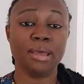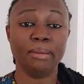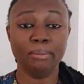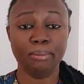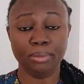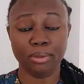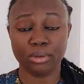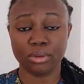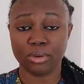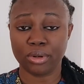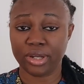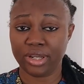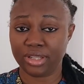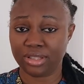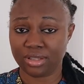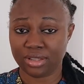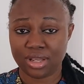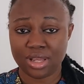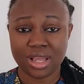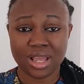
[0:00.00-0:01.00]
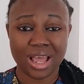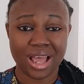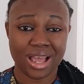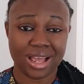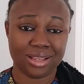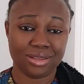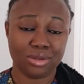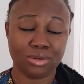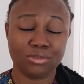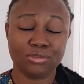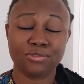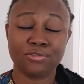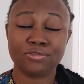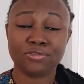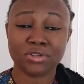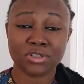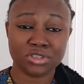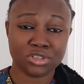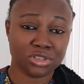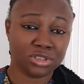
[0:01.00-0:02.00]
employed and
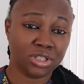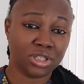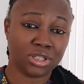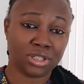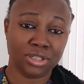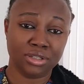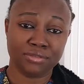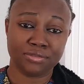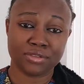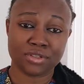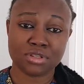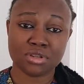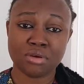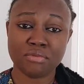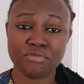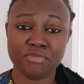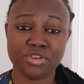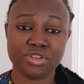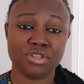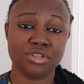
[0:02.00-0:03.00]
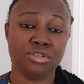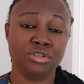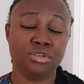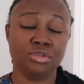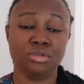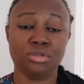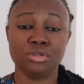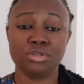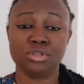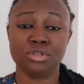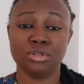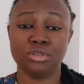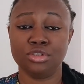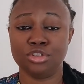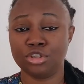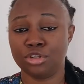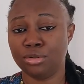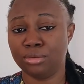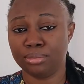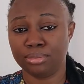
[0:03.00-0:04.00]
unfortunately for some reason you lose your
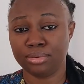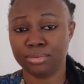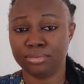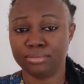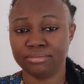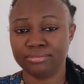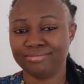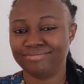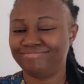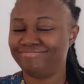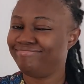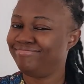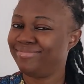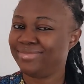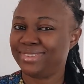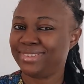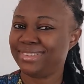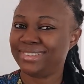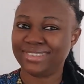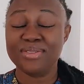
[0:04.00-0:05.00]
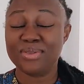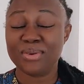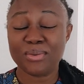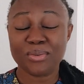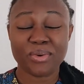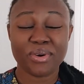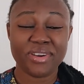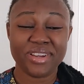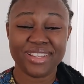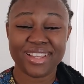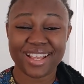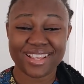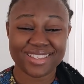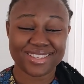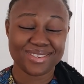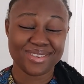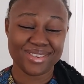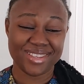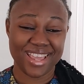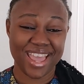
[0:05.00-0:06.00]
job, don't worry, that's
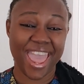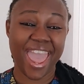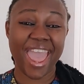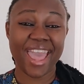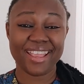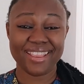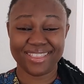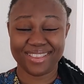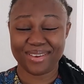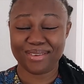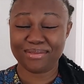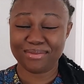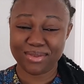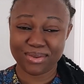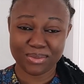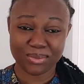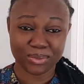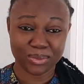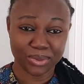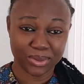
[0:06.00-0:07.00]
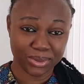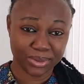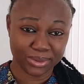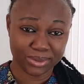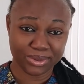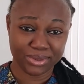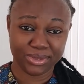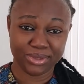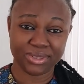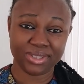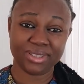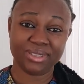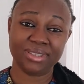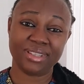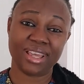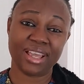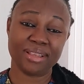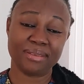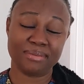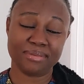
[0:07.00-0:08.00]
not the end of the world. You
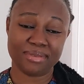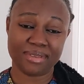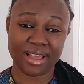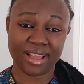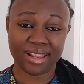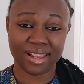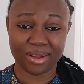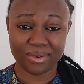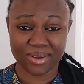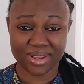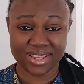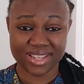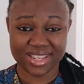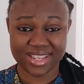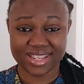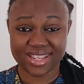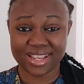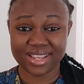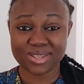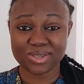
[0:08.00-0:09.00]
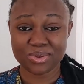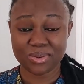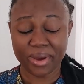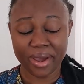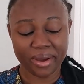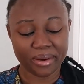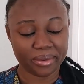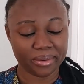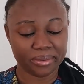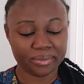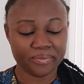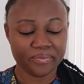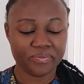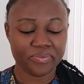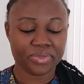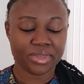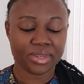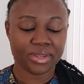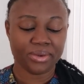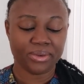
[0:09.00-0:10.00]
get allowances as well,
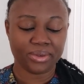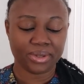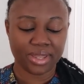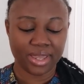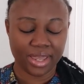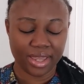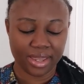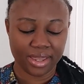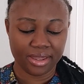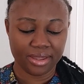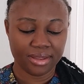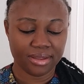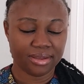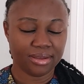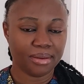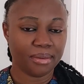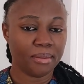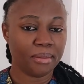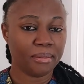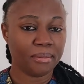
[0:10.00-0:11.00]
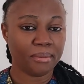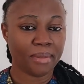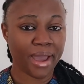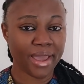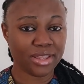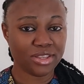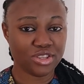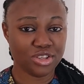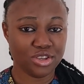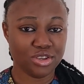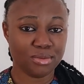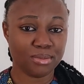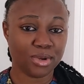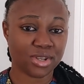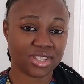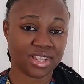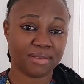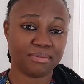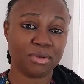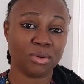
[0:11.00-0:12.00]
okay? Mind you, you
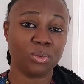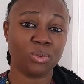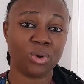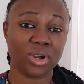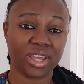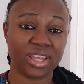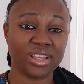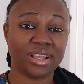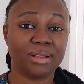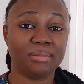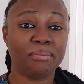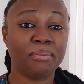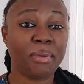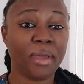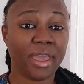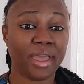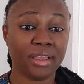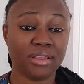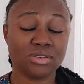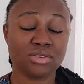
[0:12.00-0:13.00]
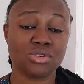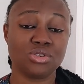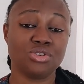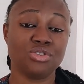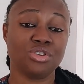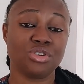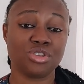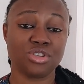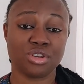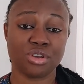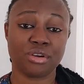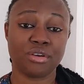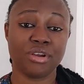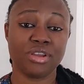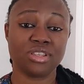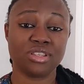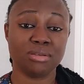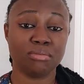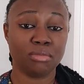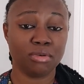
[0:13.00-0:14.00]
must have been working and paying social
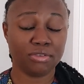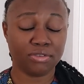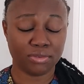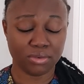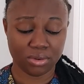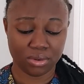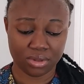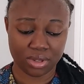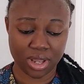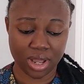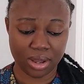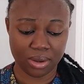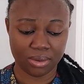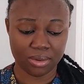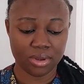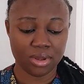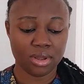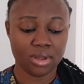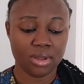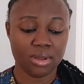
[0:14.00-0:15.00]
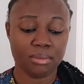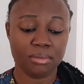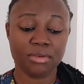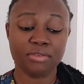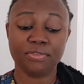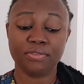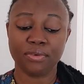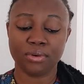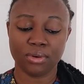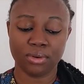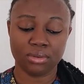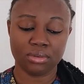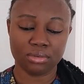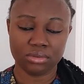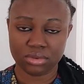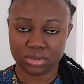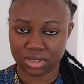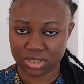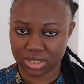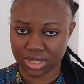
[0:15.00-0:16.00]
security before now, before
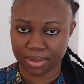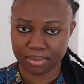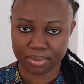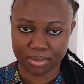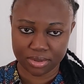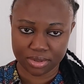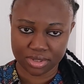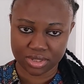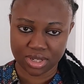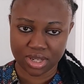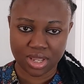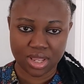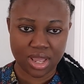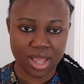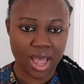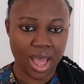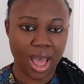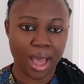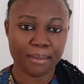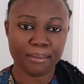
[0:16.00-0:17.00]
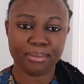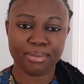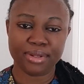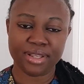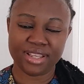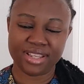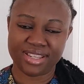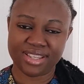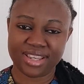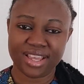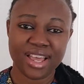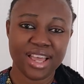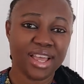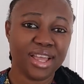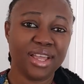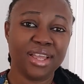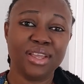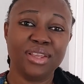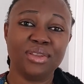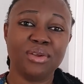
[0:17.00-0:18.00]
this happens. And please,
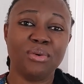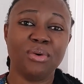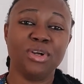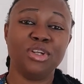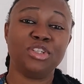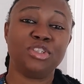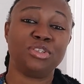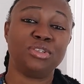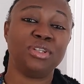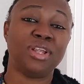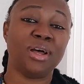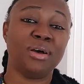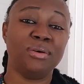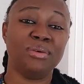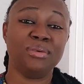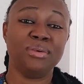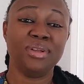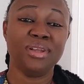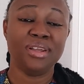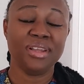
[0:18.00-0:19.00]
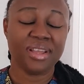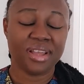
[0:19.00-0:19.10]
no one should know.